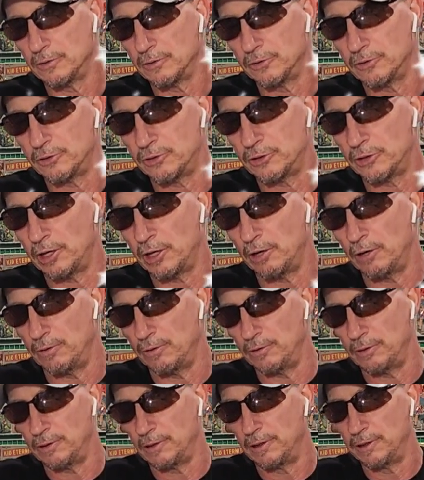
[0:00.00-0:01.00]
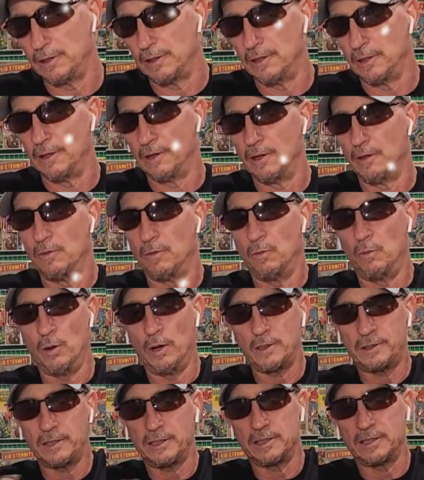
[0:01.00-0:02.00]
So
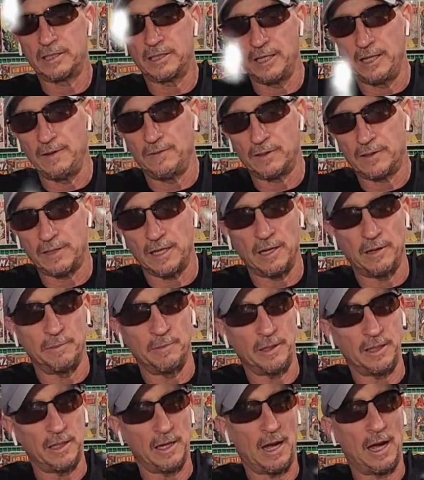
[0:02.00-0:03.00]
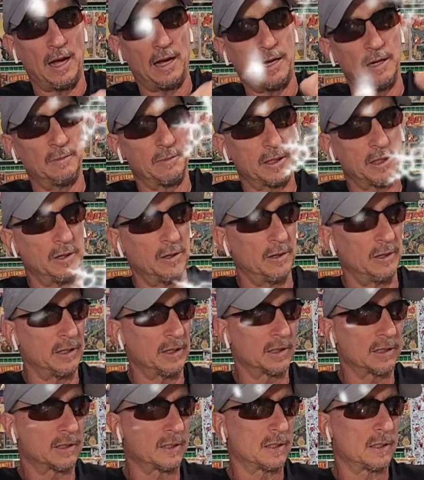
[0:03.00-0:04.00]
what did Steve send me? I am
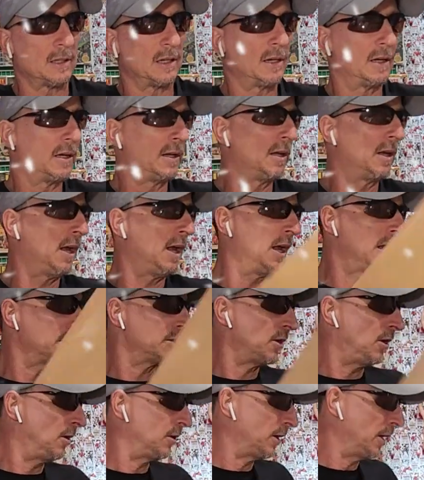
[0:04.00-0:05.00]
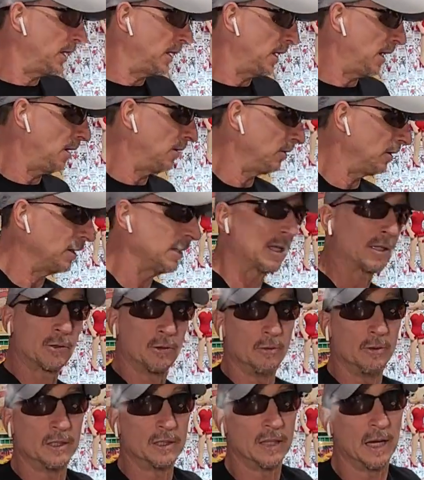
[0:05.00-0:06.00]
curious as all get out. And that's
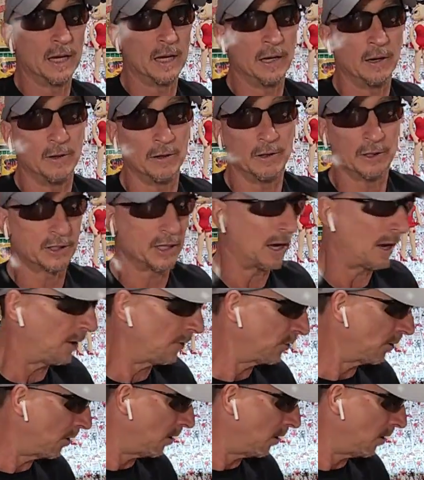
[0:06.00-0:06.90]
what we say here in the South.